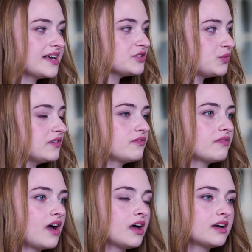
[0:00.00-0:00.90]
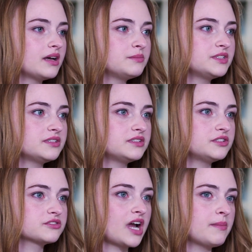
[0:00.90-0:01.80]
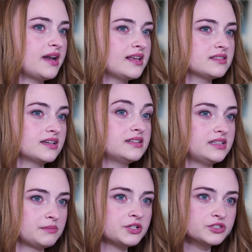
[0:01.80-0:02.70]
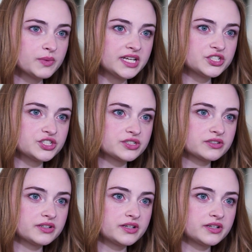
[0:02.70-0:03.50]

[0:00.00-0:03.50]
guess we've uh, come to describe it as like a dimmer switch.